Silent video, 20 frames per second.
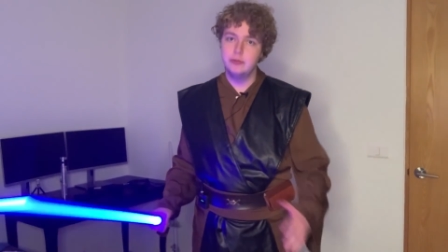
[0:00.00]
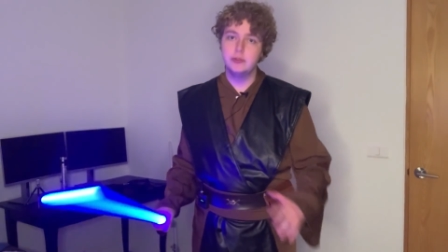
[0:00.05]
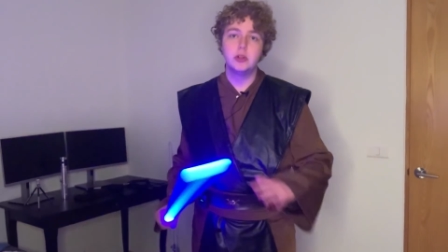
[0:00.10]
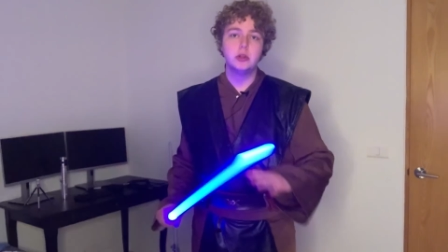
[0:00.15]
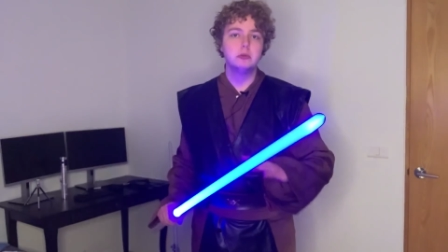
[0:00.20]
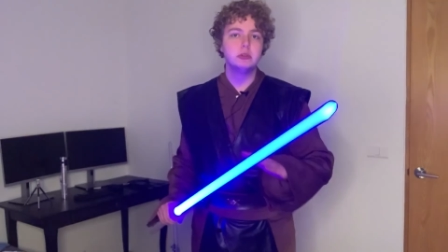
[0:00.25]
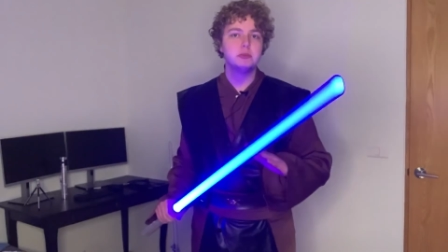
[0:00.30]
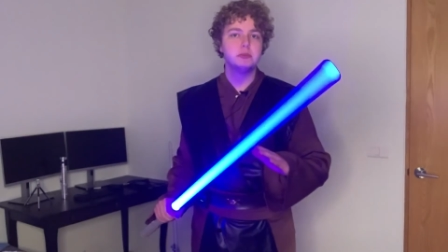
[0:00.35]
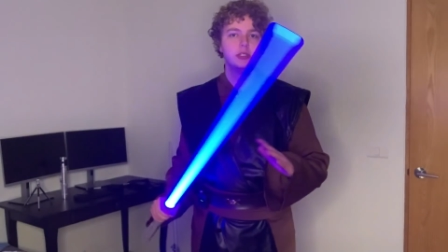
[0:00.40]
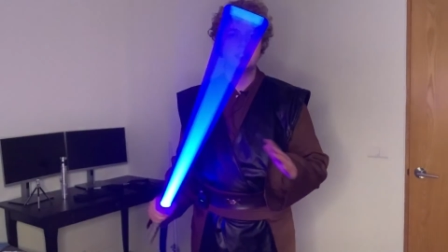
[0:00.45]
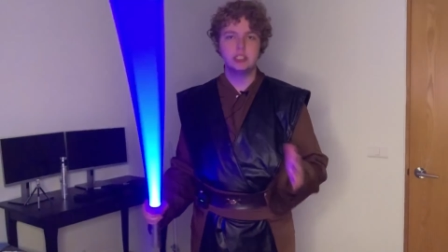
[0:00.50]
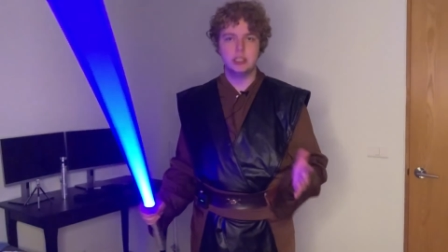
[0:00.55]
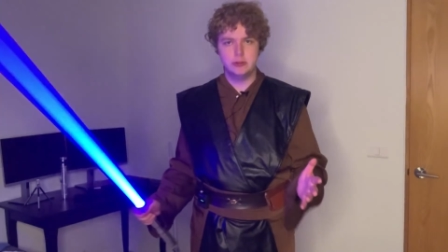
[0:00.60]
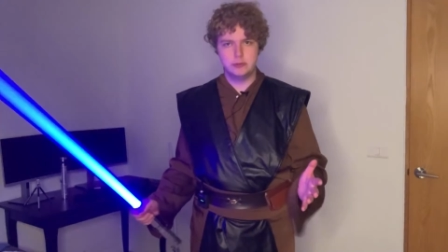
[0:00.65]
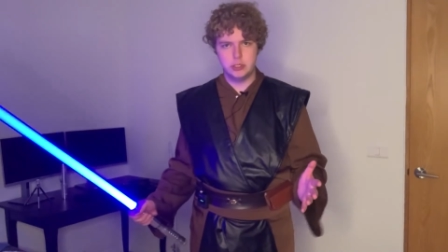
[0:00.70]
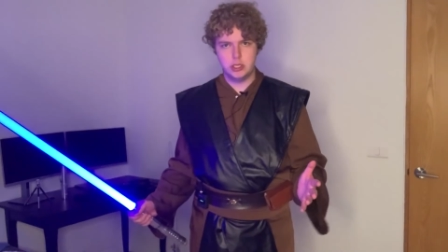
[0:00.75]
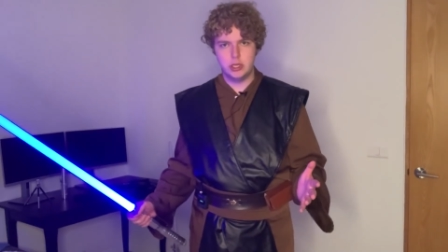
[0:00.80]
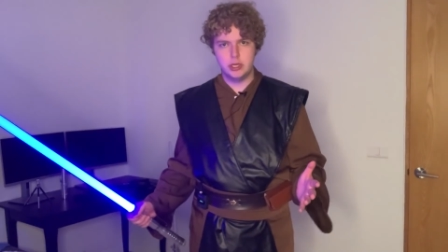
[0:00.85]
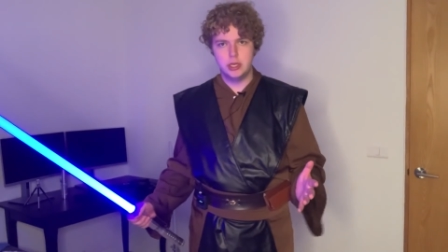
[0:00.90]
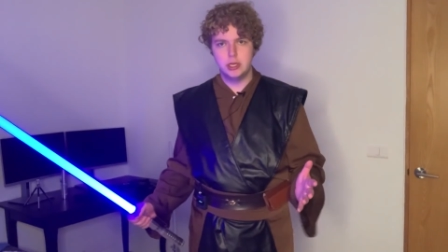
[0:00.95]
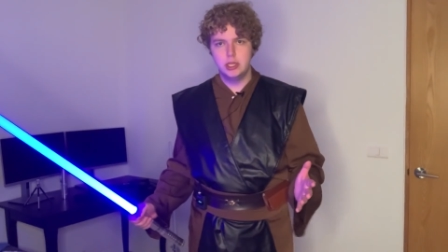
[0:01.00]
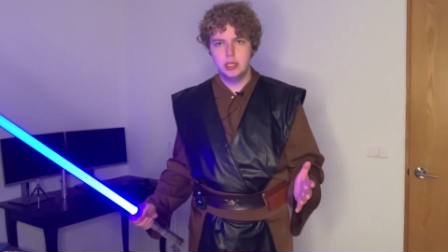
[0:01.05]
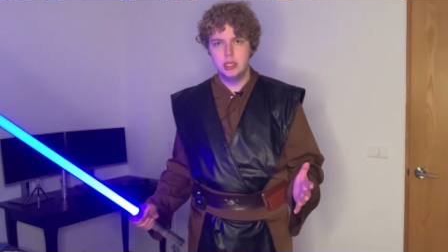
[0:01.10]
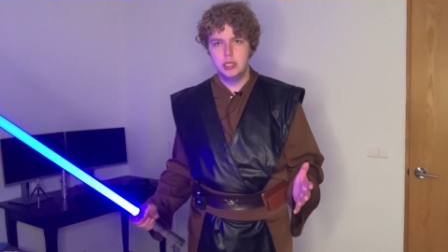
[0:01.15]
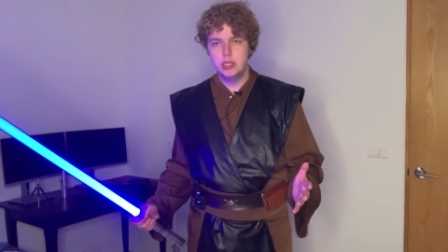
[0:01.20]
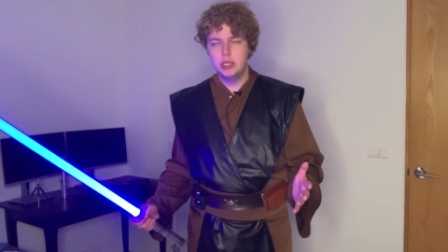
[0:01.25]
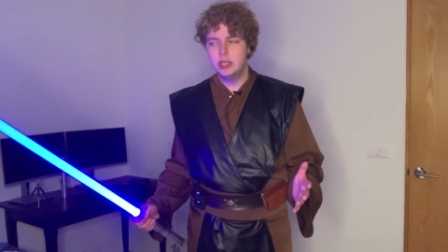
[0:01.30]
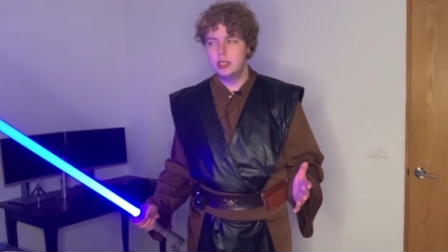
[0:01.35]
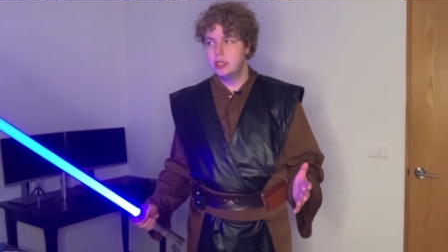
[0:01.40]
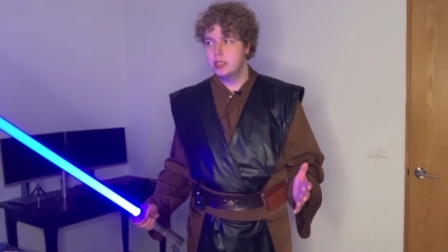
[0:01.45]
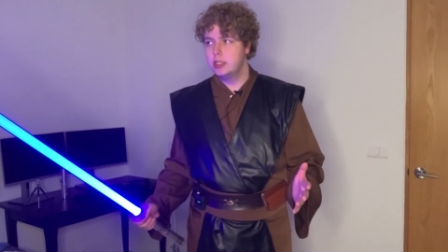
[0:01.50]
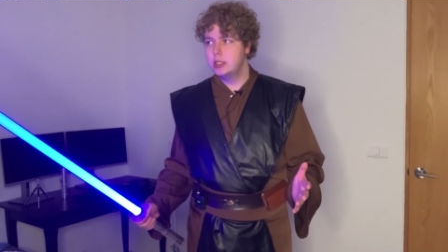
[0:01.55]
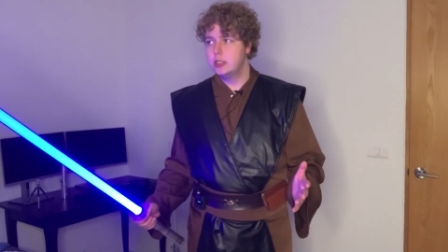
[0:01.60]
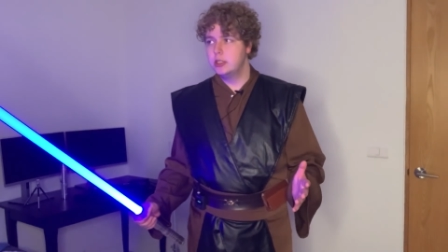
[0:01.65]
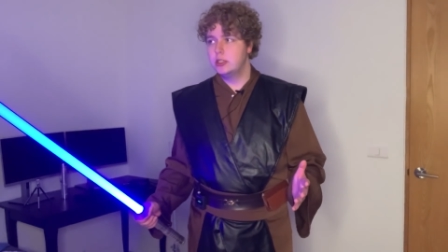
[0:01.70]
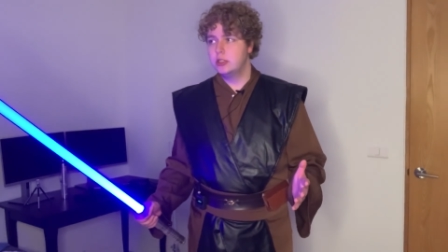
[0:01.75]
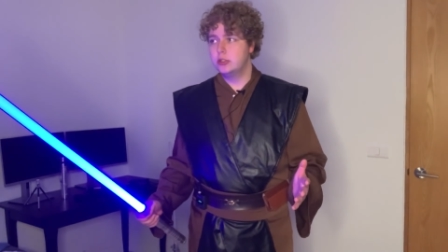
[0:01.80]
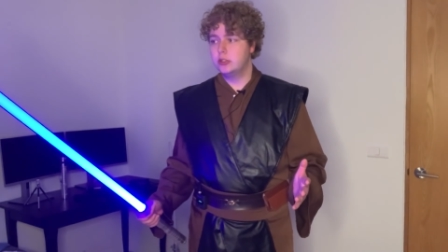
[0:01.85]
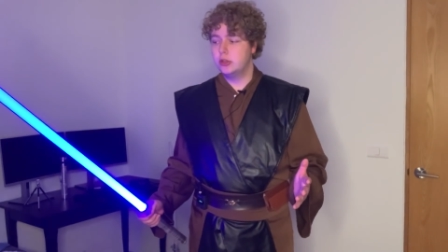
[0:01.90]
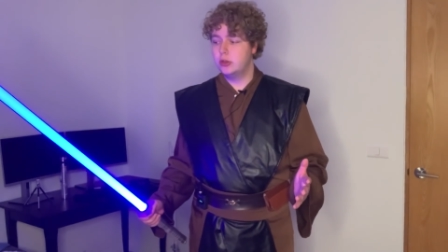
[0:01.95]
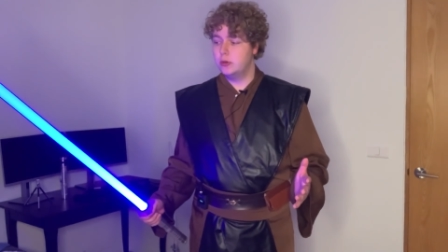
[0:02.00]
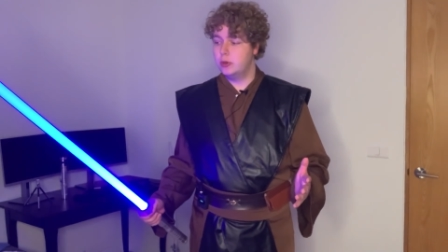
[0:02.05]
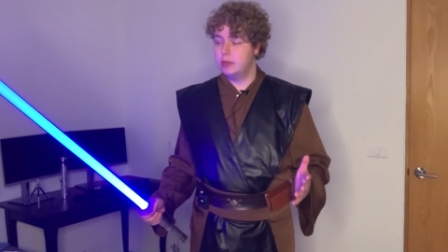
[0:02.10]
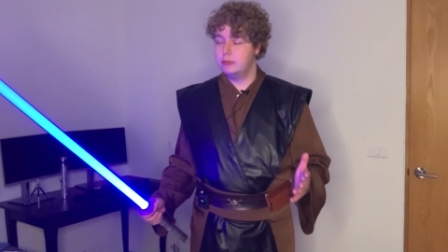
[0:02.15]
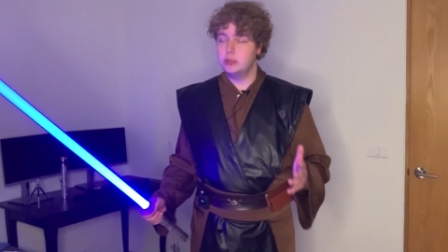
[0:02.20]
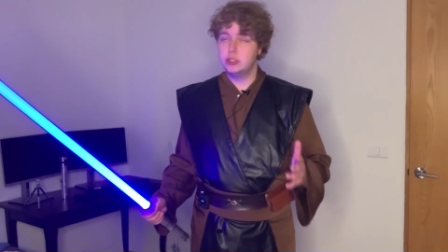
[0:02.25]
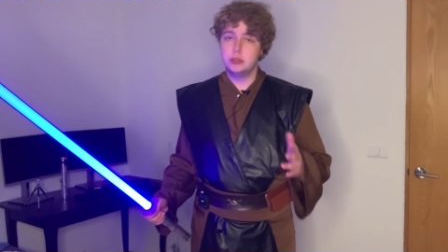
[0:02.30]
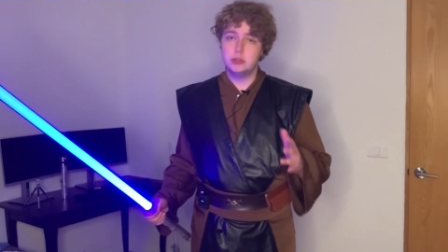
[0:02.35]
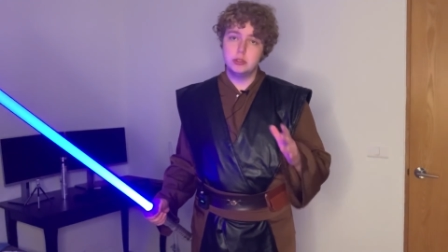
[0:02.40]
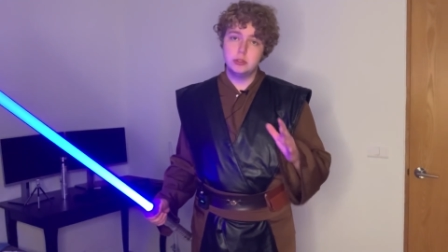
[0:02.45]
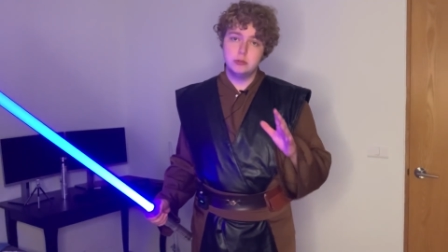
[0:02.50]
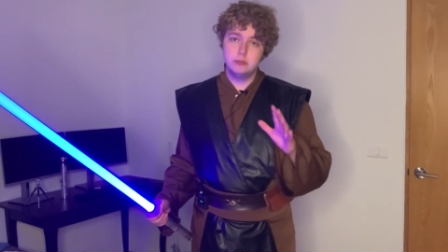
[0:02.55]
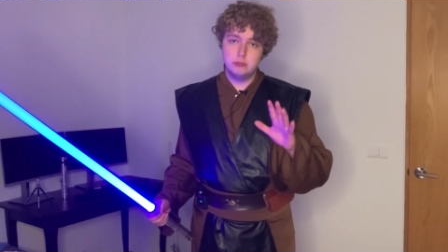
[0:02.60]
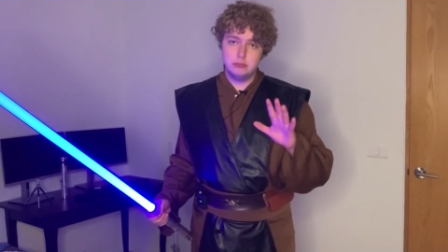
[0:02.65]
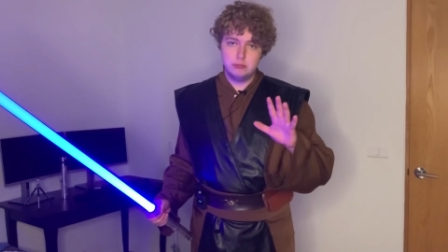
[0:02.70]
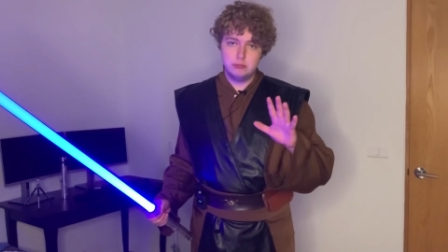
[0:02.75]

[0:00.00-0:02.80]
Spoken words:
have always been self-taught. So I'm just